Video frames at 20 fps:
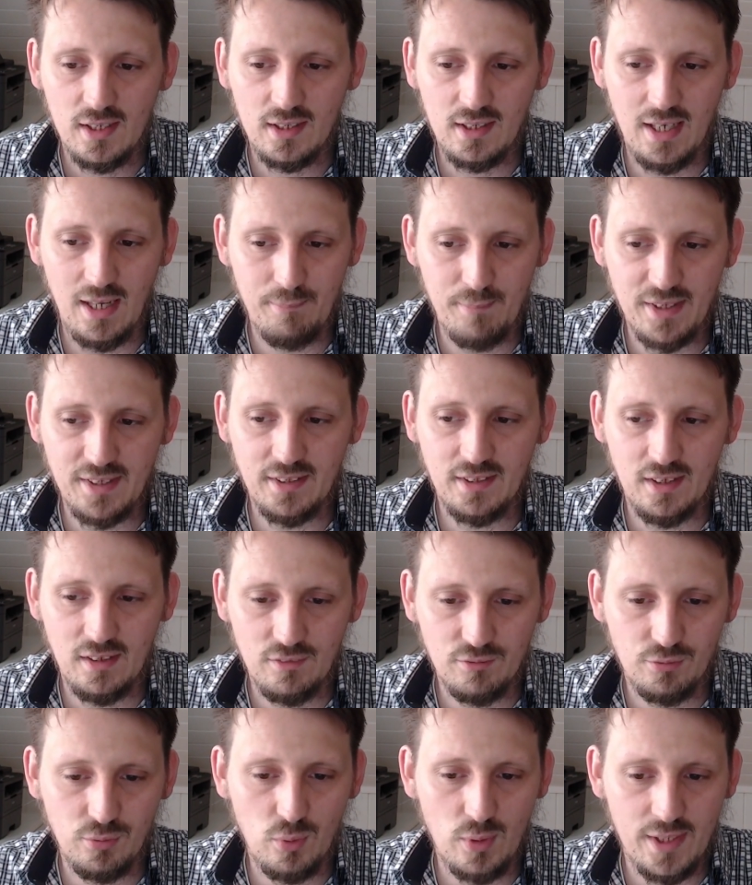climatic
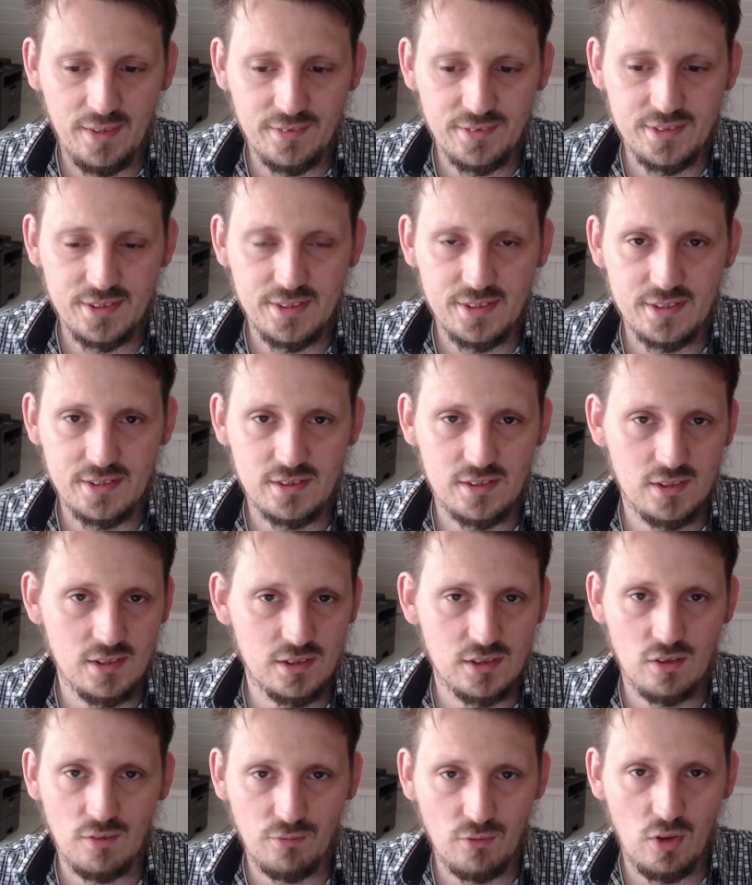influences,
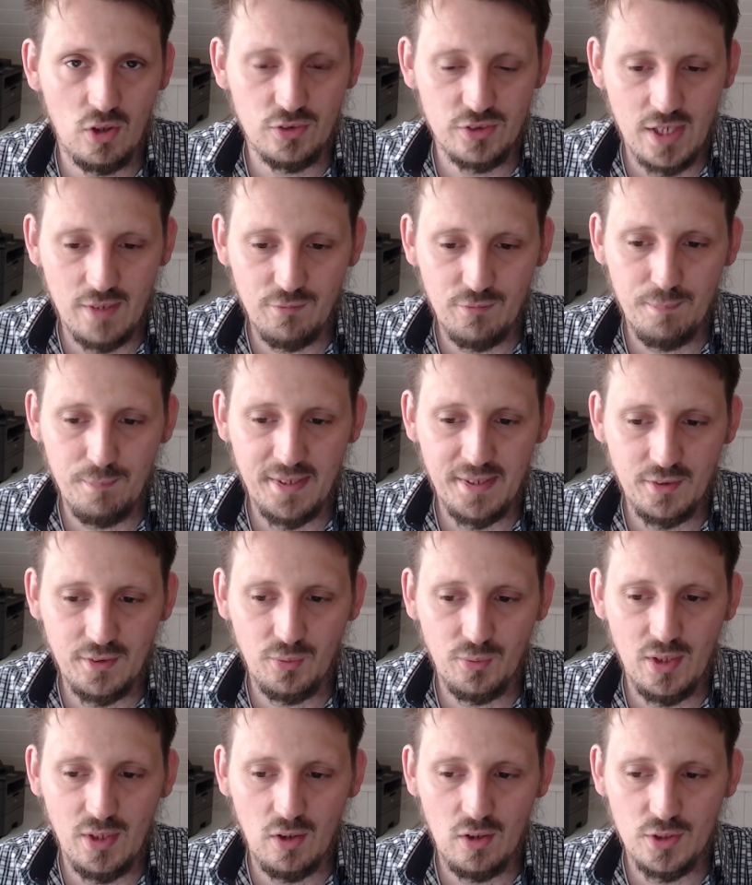since of course every
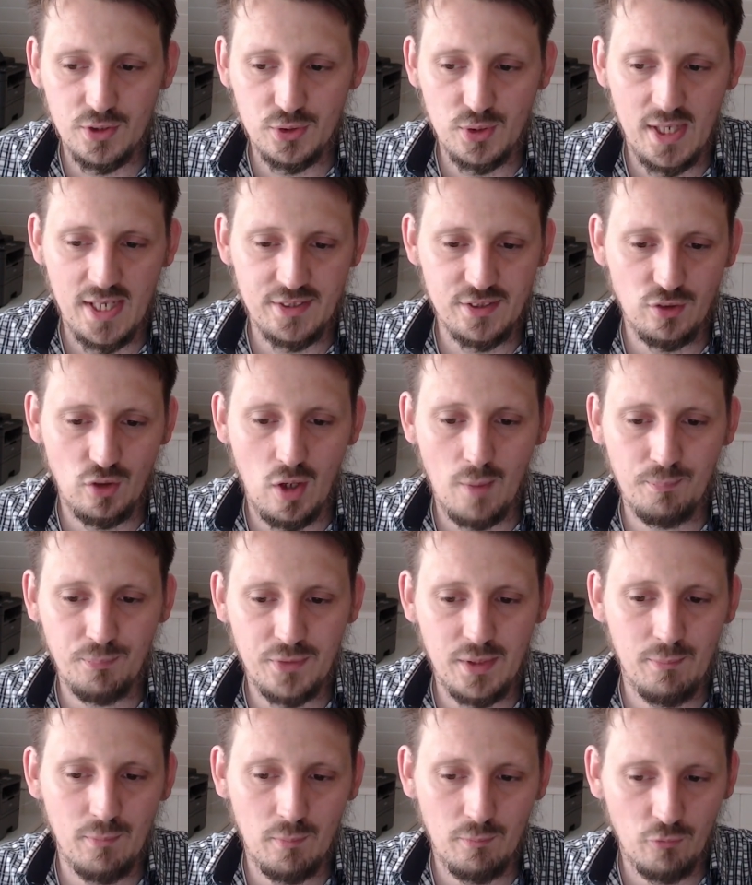battery also has an
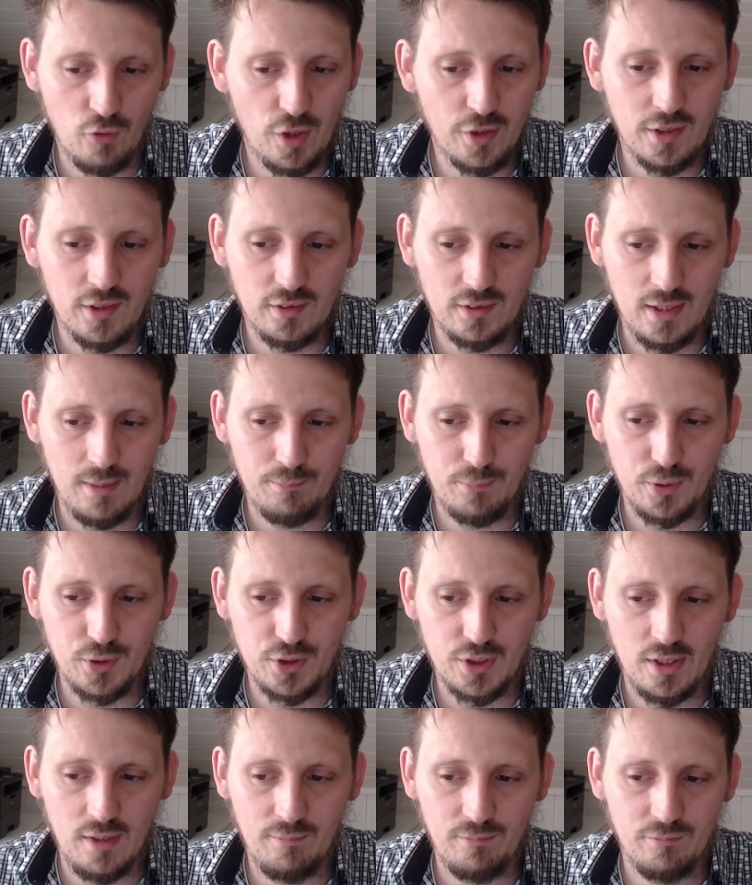optimum working
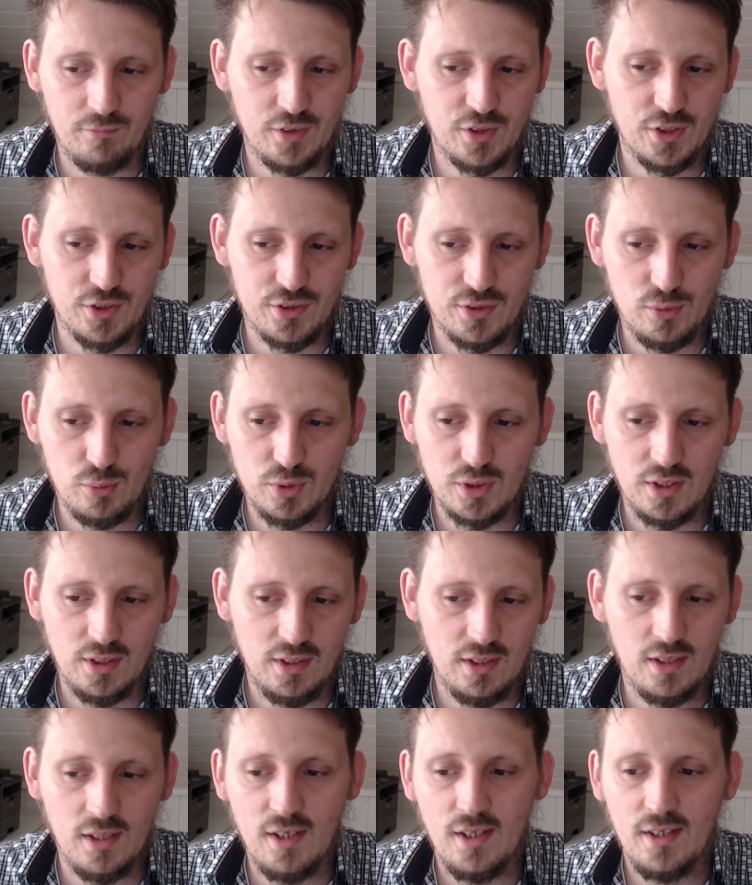temperature, which is
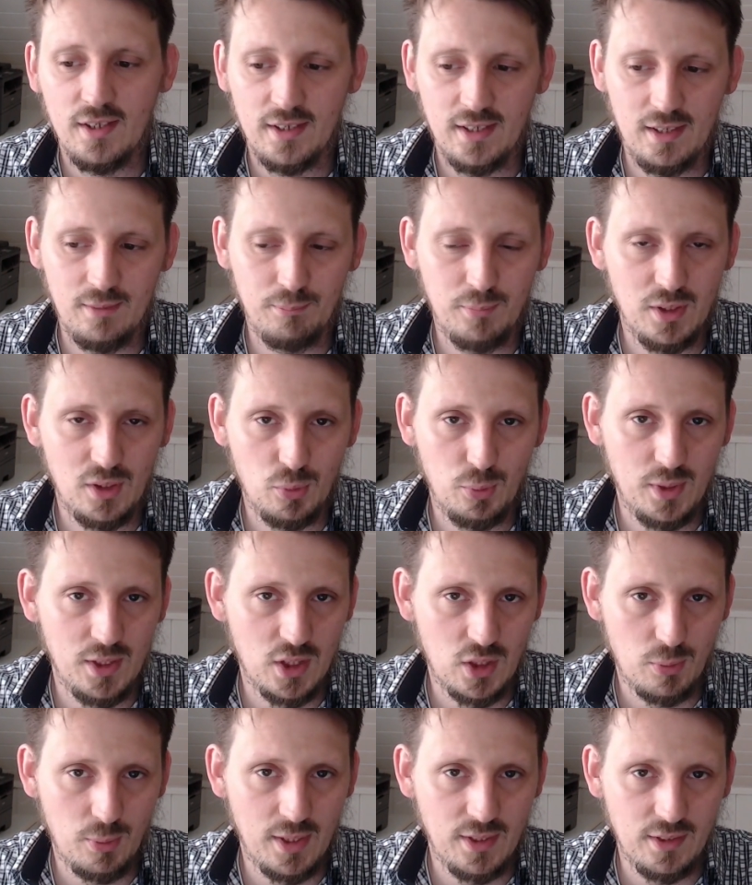usually in between
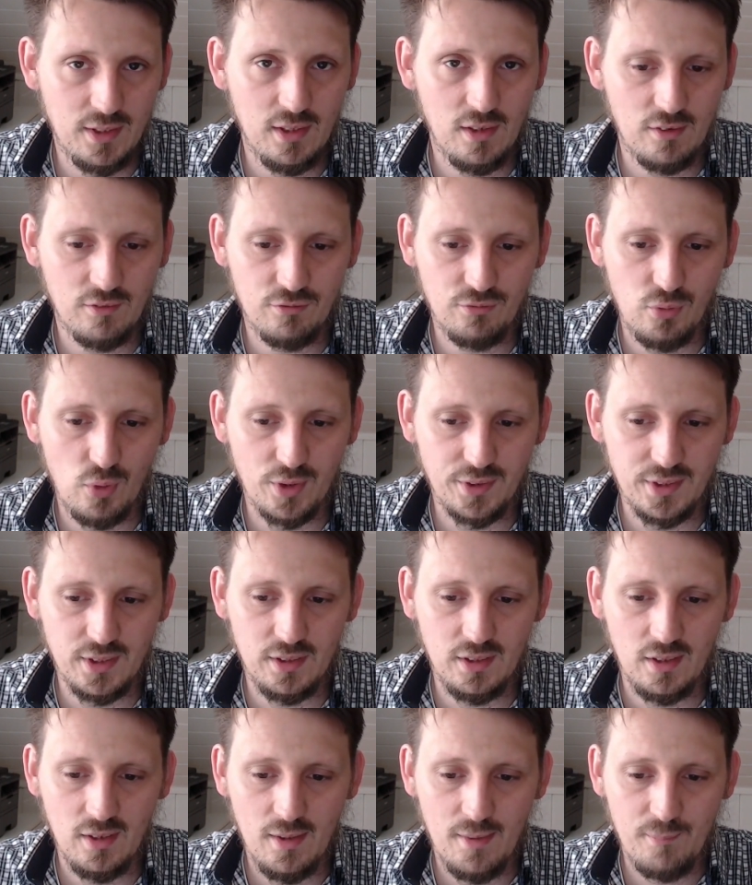20 and
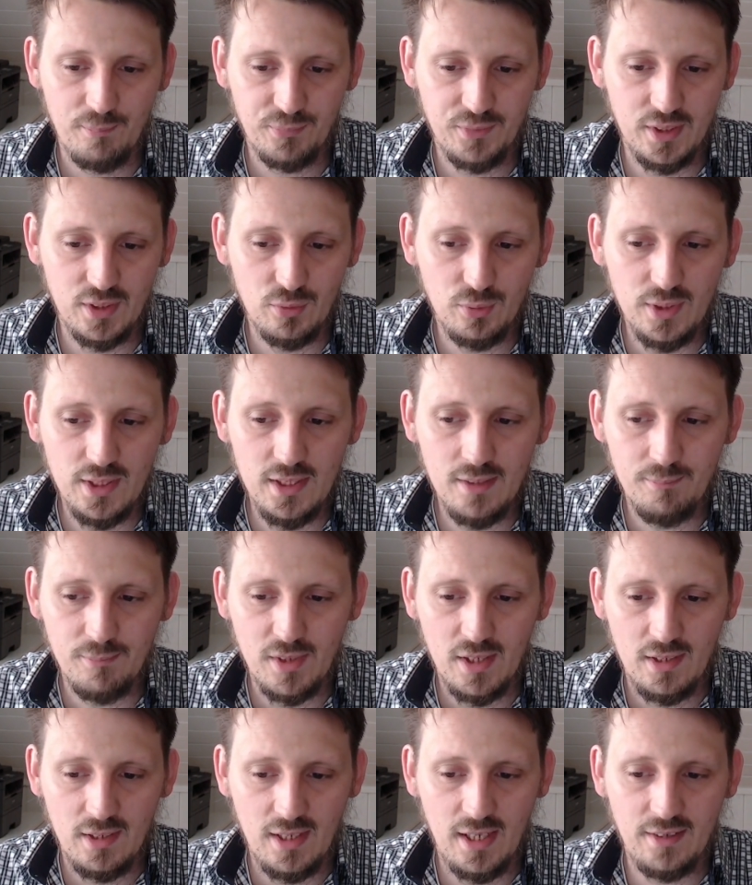40 degree,
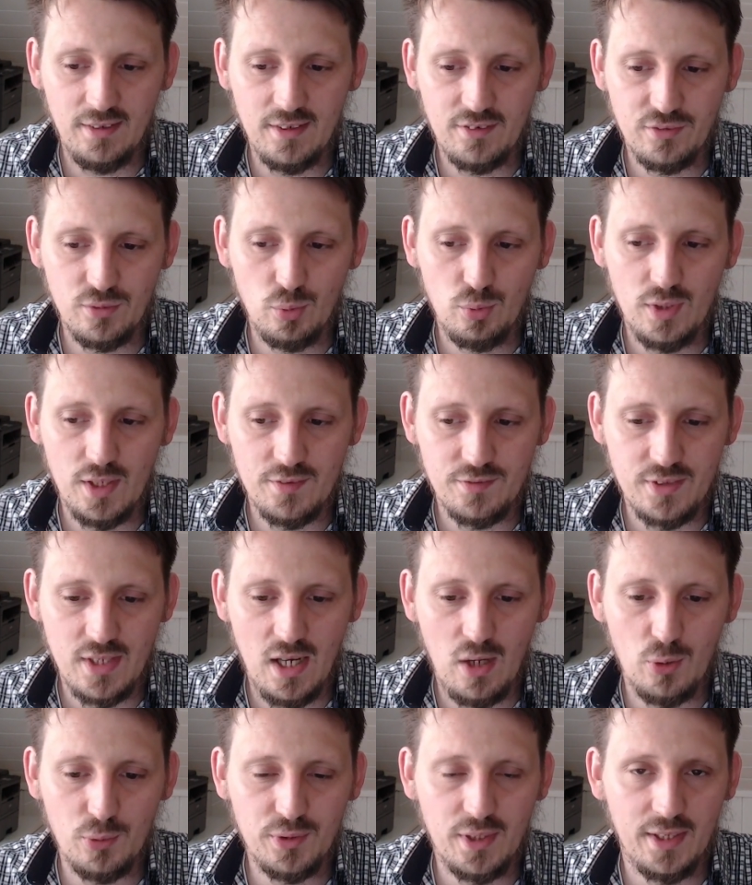and as soon as
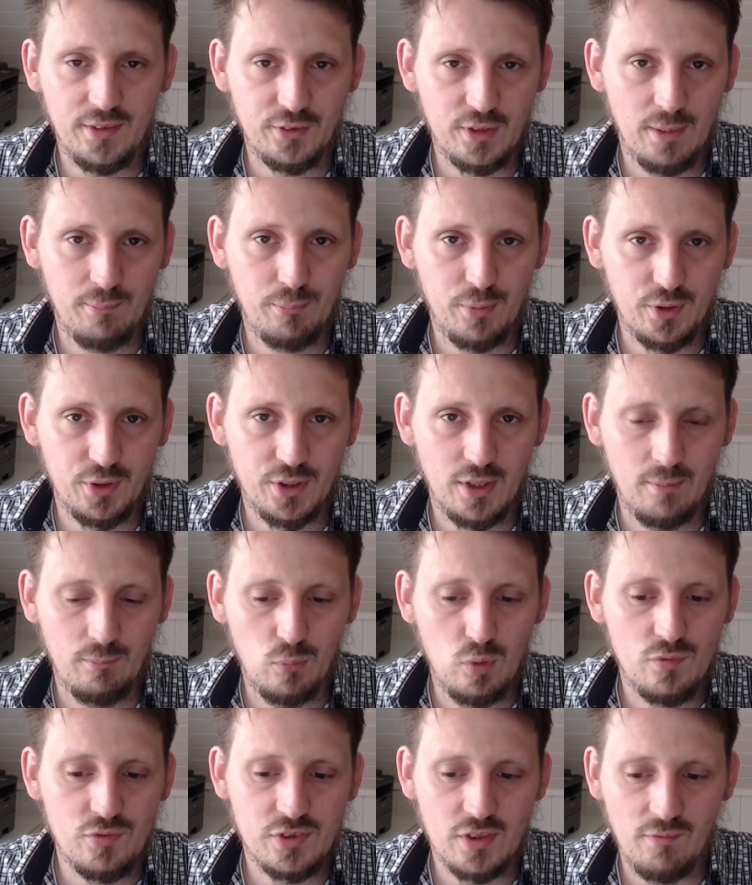the outside temperature
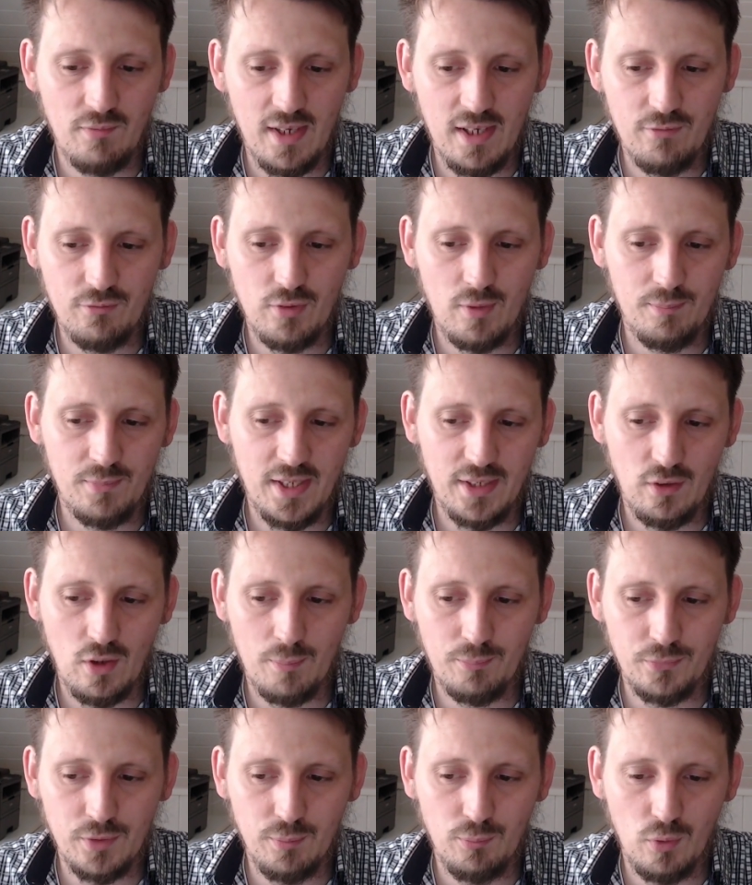moves away from that
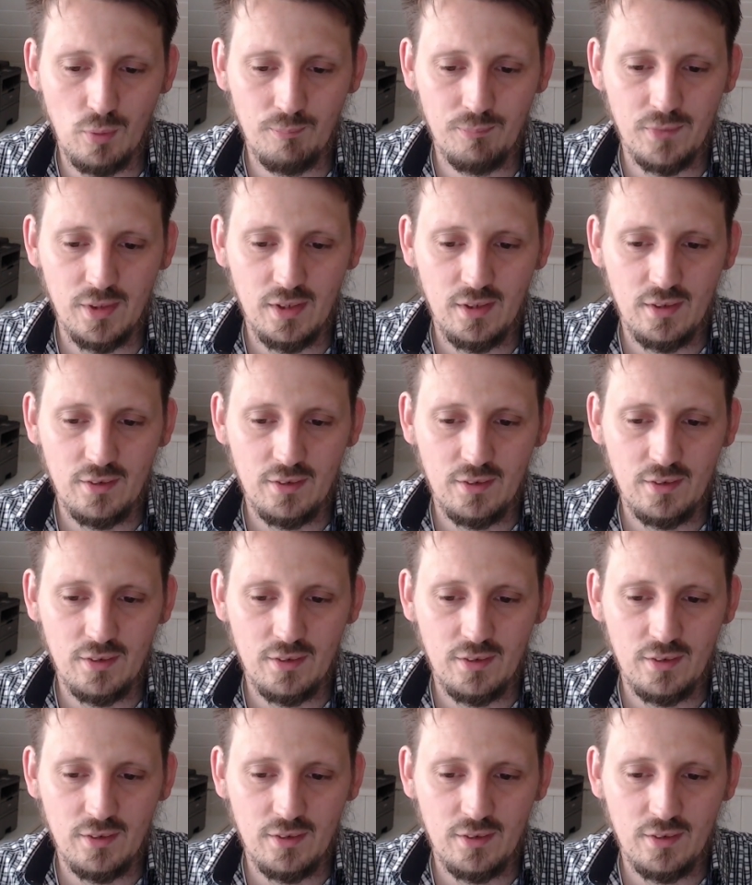optimum,